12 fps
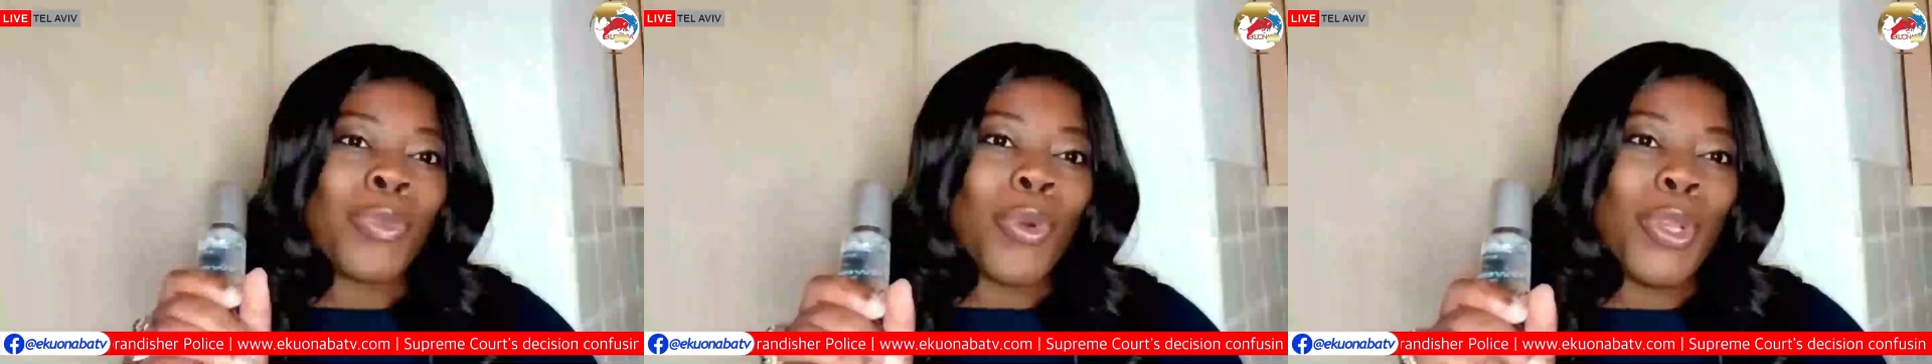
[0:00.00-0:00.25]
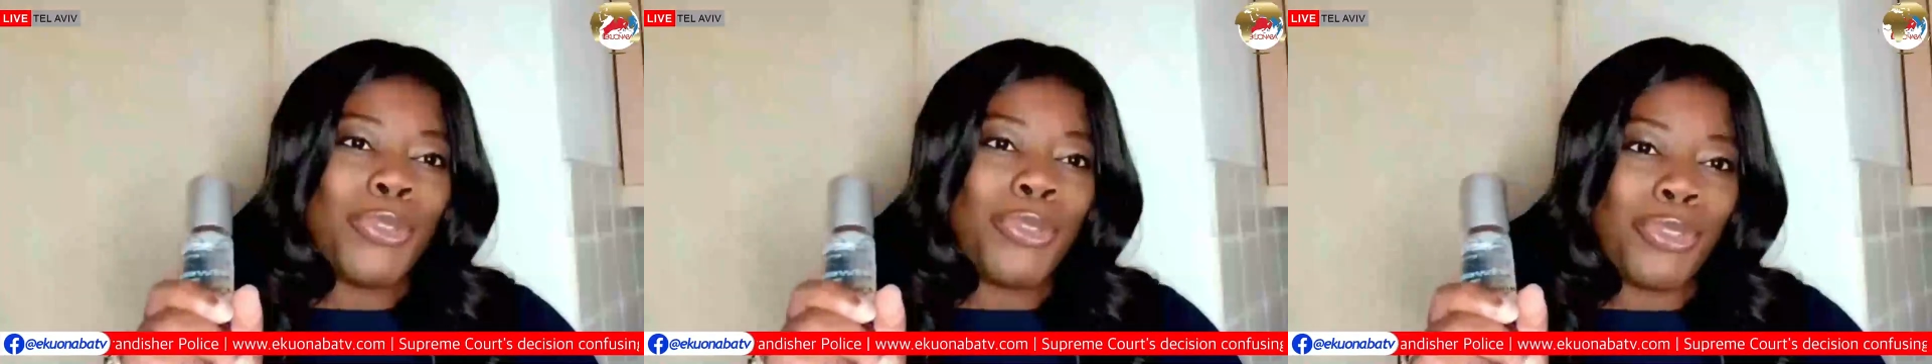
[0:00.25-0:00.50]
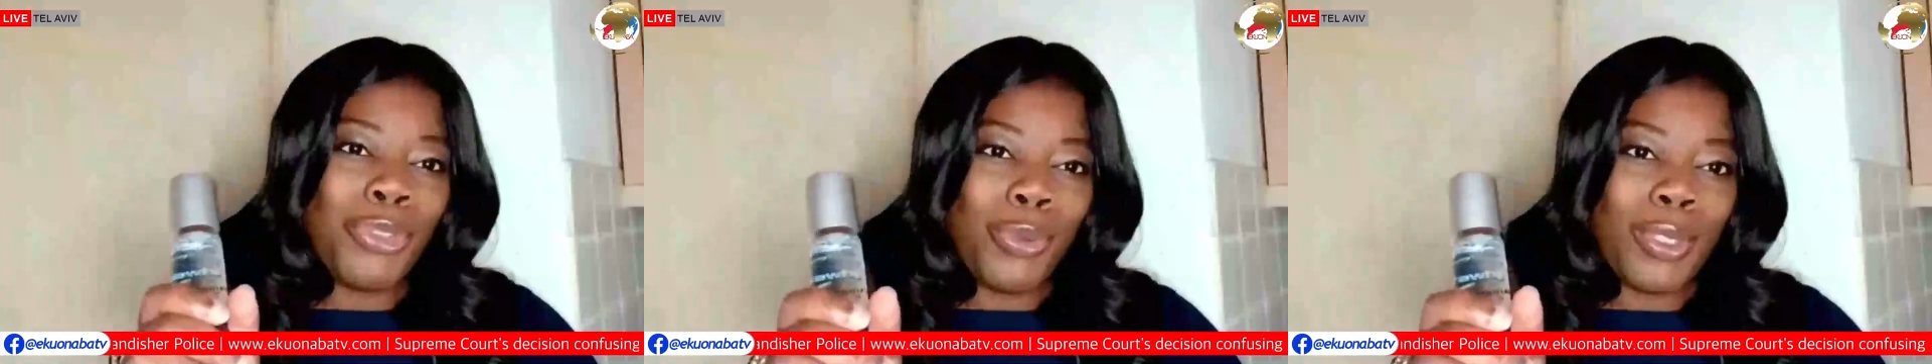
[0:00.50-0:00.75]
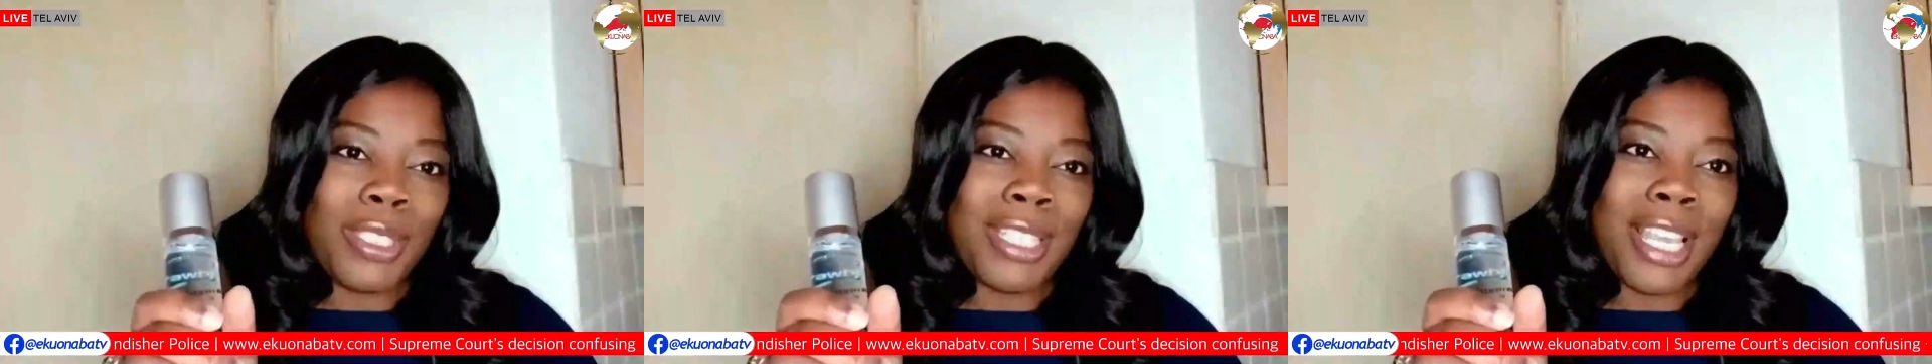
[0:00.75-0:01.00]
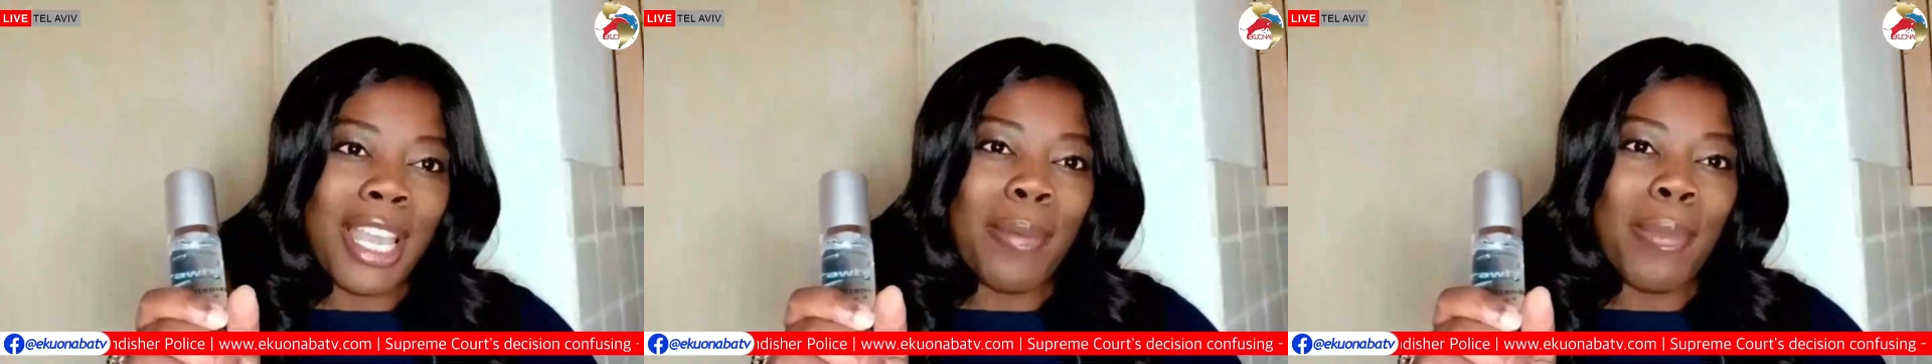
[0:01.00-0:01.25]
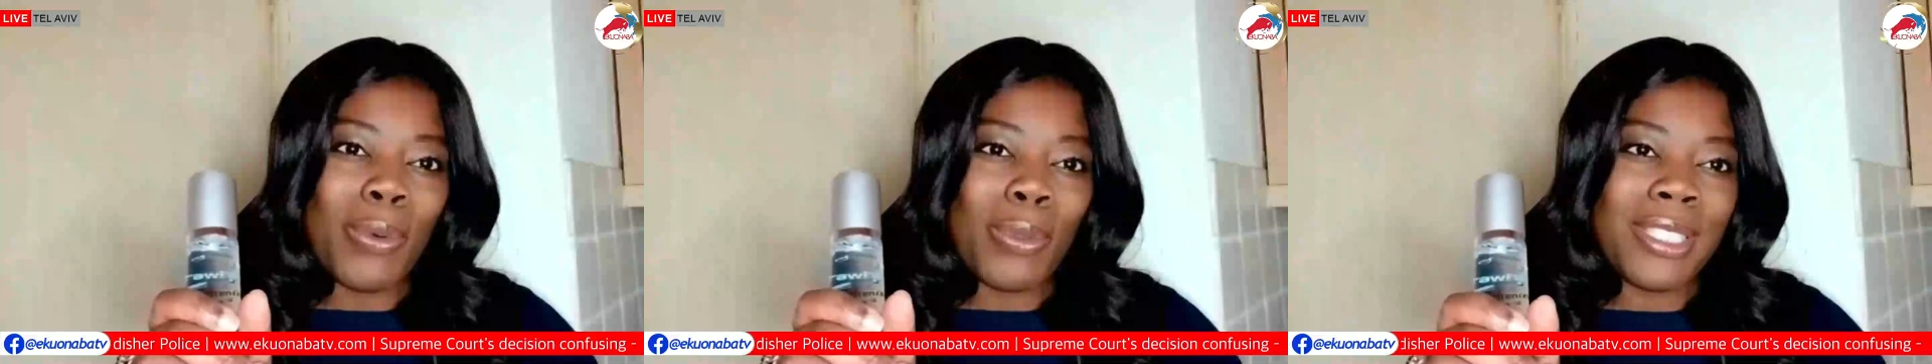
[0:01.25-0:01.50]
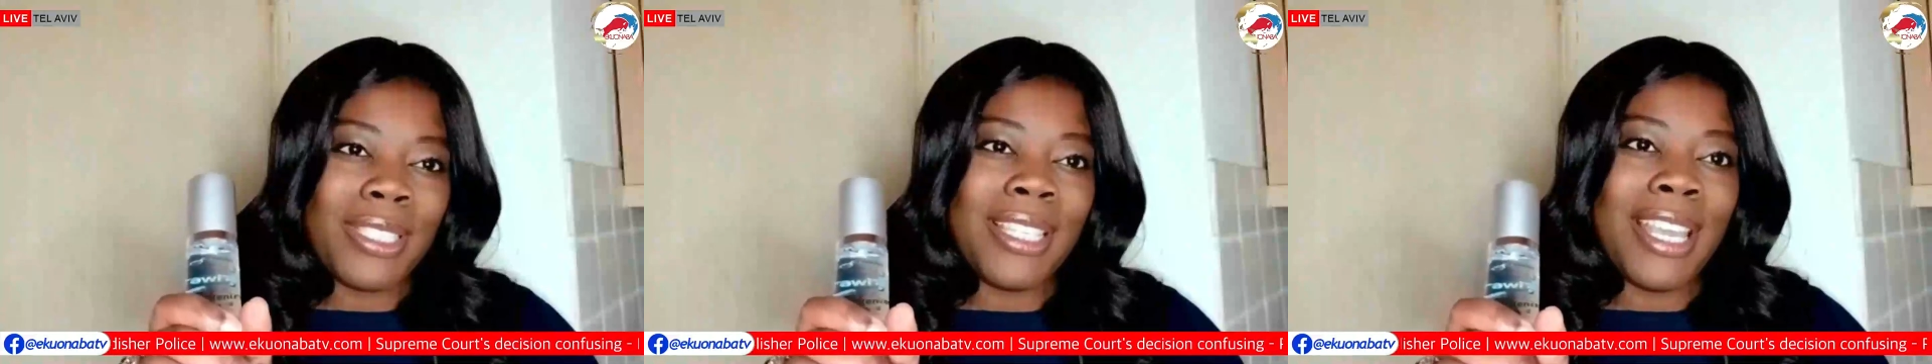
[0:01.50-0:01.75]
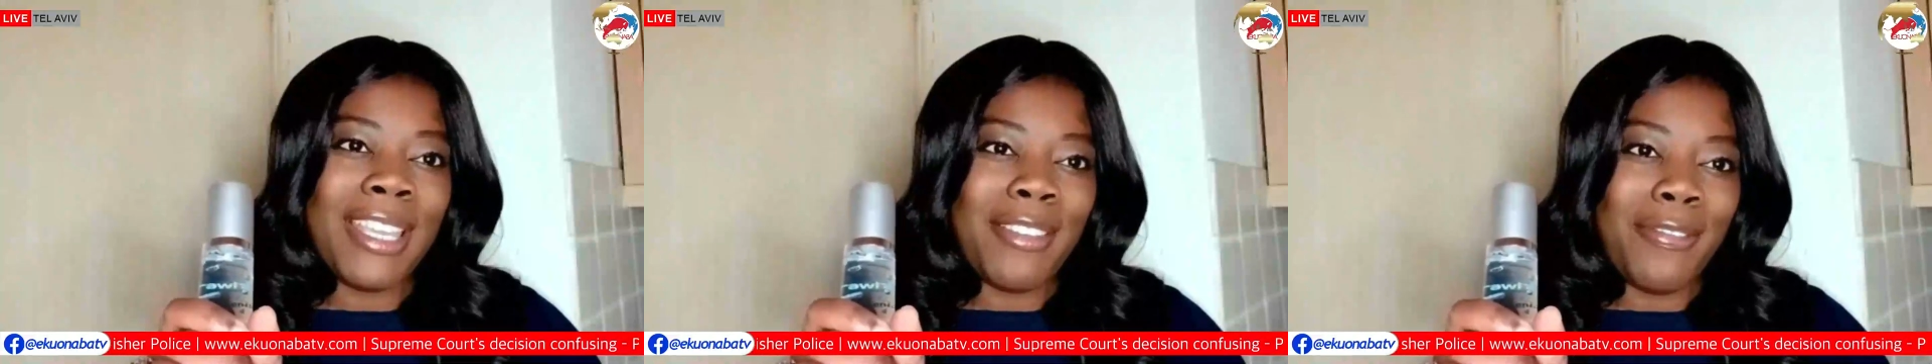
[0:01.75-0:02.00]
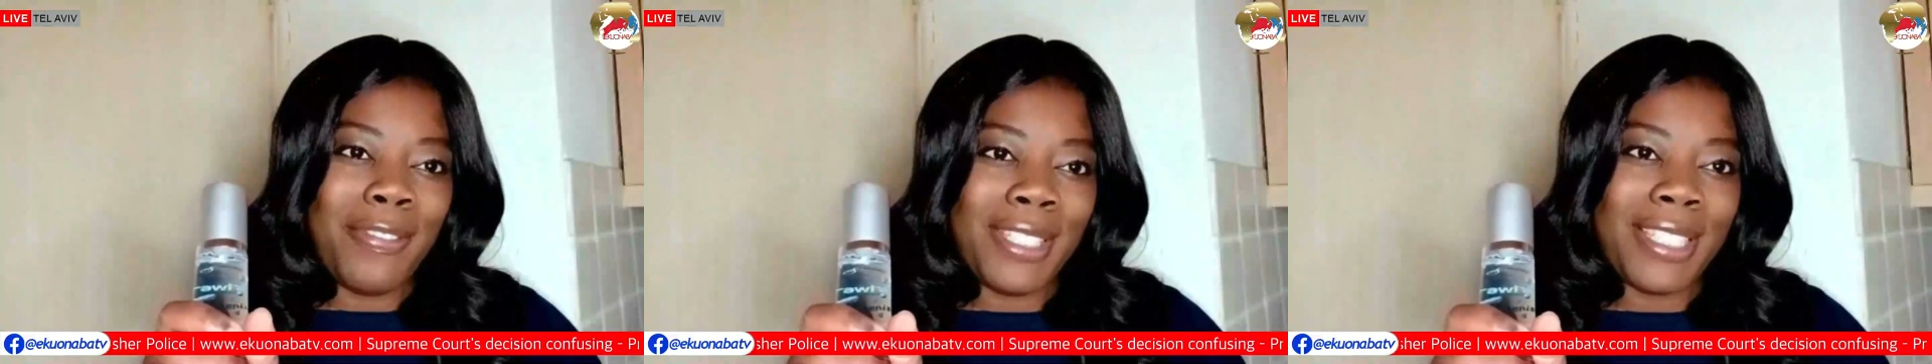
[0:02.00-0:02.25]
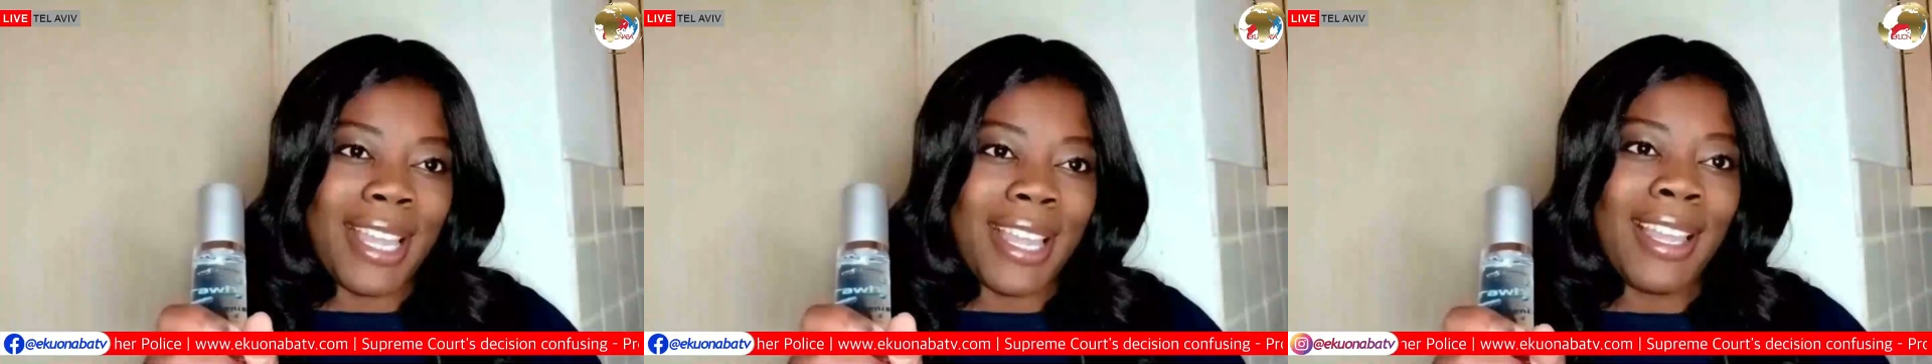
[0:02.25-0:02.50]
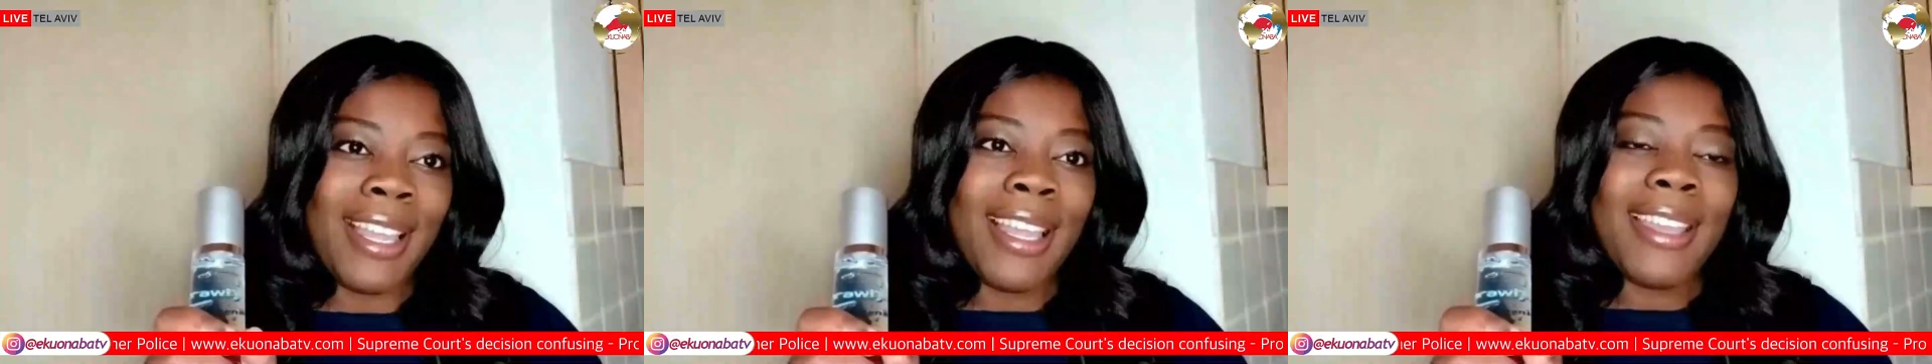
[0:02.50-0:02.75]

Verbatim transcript: What did you choose? Say, and ma was seeing a fita.